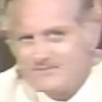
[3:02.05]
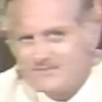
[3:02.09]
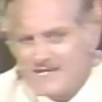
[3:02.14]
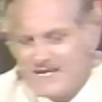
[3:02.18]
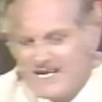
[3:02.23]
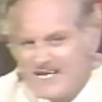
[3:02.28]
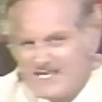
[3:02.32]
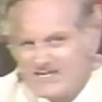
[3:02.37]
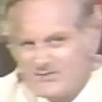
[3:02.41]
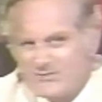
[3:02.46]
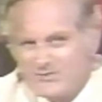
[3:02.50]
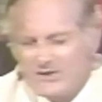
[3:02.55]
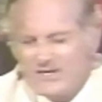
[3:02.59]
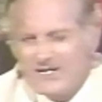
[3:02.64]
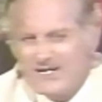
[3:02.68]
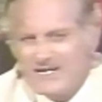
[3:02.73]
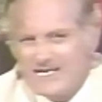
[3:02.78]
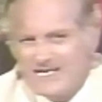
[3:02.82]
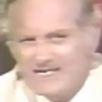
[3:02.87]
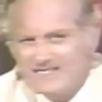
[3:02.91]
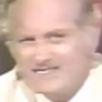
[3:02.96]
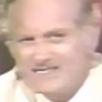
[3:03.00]
it's real
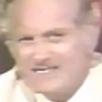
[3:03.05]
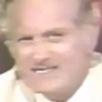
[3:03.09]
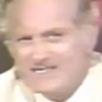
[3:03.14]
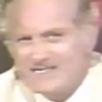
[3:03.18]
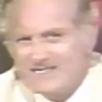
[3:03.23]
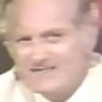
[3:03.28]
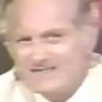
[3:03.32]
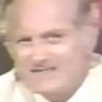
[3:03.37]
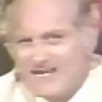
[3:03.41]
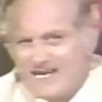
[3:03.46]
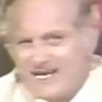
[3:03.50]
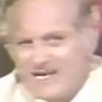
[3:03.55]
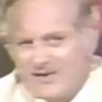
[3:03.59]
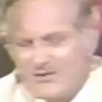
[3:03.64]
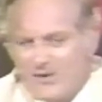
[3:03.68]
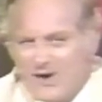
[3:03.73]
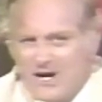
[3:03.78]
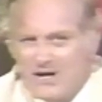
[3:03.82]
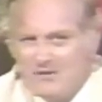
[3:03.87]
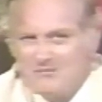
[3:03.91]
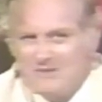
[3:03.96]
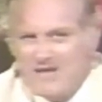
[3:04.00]
easy to say,
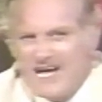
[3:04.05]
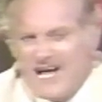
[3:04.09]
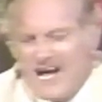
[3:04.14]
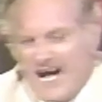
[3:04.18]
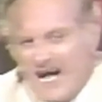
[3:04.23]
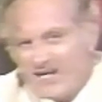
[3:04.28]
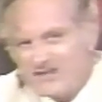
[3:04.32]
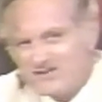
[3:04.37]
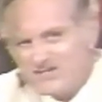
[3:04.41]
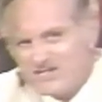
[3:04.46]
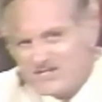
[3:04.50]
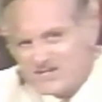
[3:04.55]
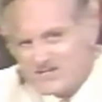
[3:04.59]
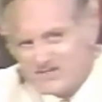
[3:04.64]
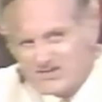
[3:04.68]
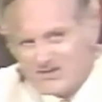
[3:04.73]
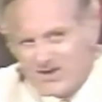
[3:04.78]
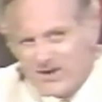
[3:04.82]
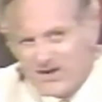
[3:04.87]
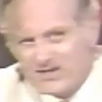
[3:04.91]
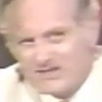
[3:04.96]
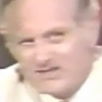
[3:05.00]
well, I'll just
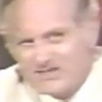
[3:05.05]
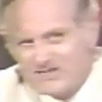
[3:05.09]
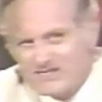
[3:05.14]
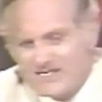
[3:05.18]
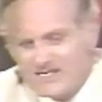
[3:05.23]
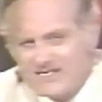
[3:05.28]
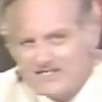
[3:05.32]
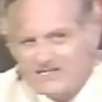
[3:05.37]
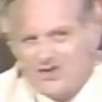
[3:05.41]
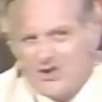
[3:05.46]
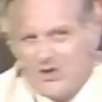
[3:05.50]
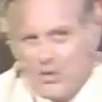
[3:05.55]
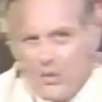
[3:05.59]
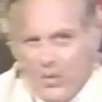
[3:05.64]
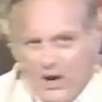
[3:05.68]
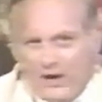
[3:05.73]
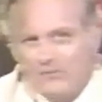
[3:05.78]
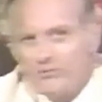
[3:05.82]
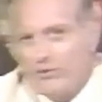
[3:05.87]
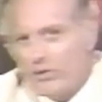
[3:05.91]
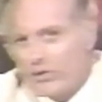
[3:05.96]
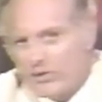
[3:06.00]
charge this, or
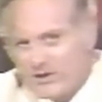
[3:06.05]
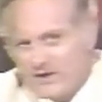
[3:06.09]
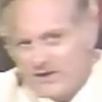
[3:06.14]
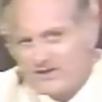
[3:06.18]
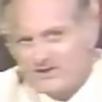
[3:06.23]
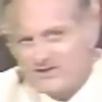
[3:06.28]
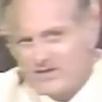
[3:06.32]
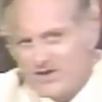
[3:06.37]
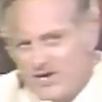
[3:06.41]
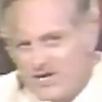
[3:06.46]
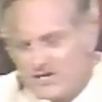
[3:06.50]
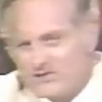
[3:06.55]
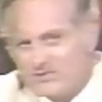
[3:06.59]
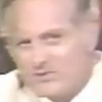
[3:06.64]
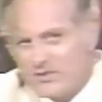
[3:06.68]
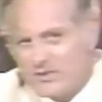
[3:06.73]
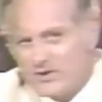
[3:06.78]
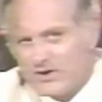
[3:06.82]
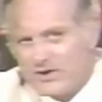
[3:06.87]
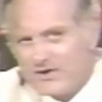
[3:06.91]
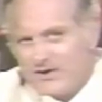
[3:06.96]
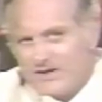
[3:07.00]
one more little charge
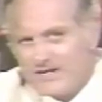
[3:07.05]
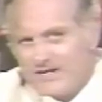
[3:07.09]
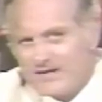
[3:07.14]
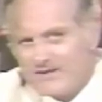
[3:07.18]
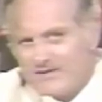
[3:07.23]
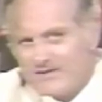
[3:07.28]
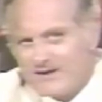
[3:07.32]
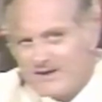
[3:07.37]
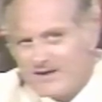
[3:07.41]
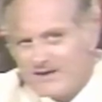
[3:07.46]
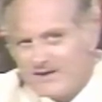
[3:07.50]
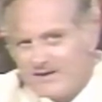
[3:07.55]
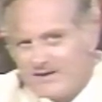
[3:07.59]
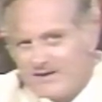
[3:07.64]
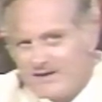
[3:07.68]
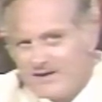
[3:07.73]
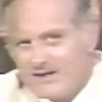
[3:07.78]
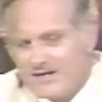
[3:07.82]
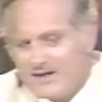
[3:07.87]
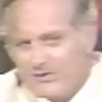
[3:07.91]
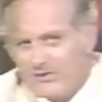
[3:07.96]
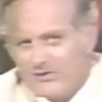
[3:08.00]
won't hurt anything.
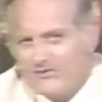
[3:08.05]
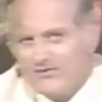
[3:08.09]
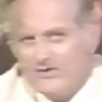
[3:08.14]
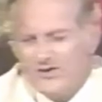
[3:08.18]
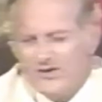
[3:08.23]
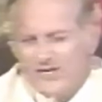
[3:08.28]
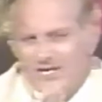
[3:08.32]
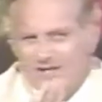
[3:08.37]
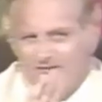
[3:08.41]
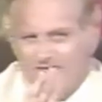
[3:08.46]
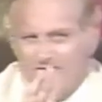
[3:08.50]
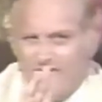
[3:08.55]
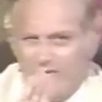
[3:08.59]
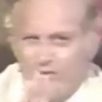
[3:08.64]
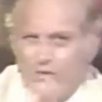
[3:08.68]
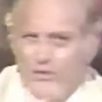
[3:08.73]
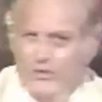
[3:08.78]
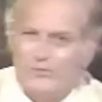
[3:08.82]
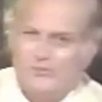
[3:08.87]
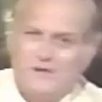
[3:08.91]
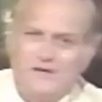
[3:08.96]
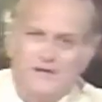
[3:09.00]
Well, if you get
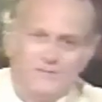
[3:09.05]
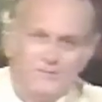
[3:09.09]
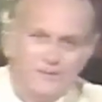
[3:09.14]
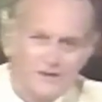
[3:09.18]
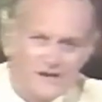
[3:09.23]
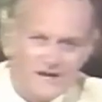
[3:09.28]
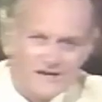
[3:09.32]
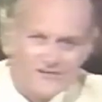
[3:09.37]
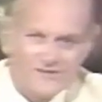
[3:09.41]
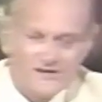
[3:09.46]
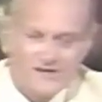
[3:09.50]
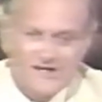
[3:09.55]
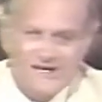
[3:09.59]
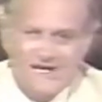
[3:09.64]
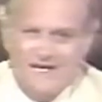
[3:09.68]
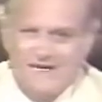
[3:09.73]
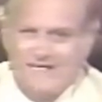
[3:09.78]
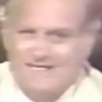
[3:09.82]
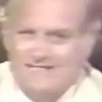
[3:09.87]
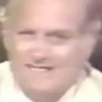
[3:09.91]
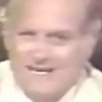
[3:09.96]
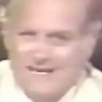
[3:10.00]
4 people every
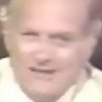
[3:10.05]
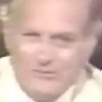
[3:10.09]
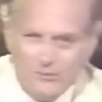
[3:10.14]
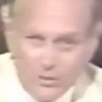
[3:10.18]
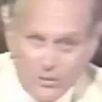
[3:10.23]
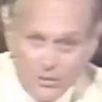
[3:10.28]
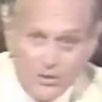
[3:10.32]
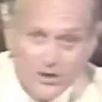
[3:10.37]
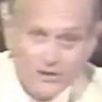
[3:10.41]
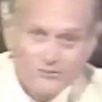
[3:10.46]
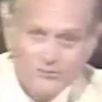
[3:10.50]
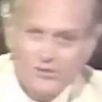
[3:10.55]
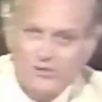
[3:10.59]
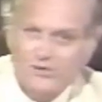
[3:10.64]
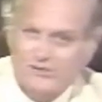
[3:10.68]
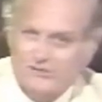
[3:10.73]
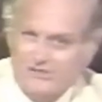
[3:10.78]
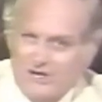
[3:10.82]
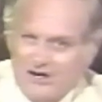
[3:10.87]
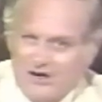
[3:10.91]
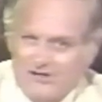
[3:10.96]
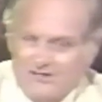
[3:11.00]
day saying, well, one more
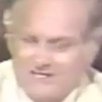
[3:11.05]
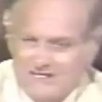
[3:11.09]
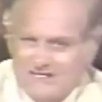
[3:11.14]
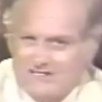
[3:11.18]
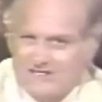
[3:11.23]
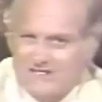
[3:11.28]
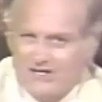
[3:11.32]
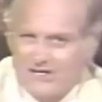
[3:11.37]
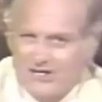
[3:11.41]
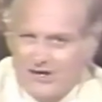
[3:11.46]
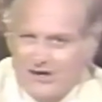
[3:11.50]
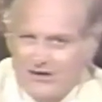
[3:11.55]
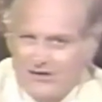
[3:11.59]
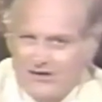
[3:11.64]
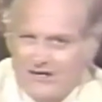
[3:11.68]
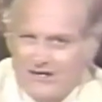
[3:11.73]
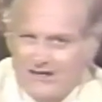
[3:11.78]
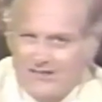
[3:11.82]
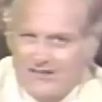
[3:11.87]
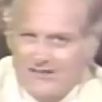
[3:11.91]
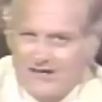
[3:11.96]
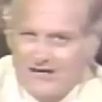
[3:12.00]
charge isn't going to hurt
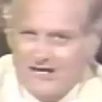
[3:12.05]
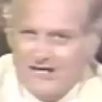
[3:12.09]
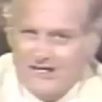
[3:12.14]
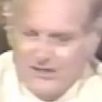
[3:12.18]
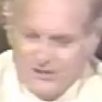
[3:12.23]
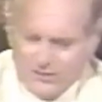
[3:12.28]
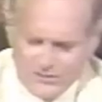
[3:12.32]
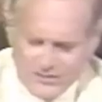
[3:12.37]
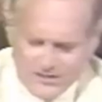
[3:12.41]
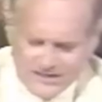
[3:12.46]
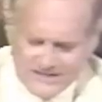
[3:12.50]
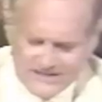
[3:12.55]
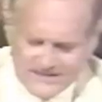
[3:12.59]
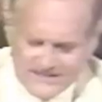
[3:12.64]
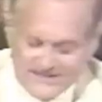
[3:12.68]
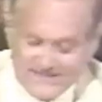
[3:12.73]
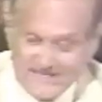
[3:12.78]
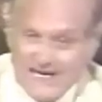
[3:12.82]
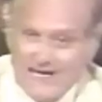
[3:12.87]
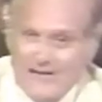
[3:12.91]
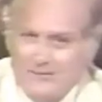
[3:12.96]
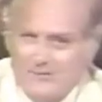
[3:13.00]
anything, you'll get in the
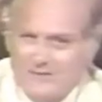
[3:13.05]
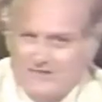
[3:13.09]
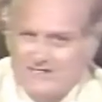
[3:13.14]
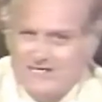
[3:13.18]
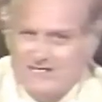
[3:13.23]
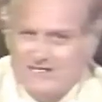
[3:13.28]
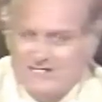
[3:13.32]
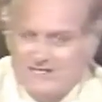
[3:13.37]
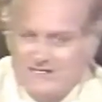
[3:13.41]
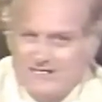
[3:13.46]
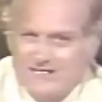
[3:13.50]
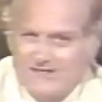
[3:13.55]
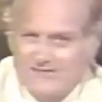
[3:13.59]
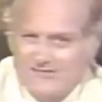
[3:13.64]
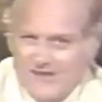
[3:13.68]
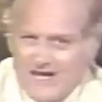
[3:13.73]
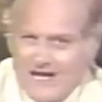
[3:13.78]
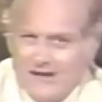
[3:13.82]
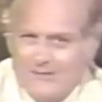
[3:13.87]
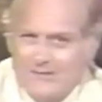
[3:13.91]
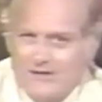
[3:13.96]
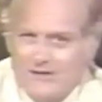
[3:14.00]
same position this
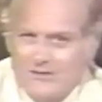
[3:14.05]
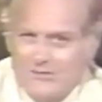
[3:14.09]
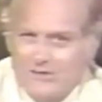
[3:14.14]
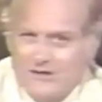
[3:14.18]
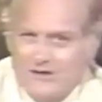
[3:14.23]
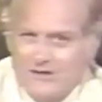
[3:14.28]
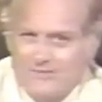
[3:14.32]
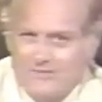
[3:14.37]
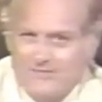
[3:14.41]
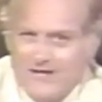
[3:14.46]
family will.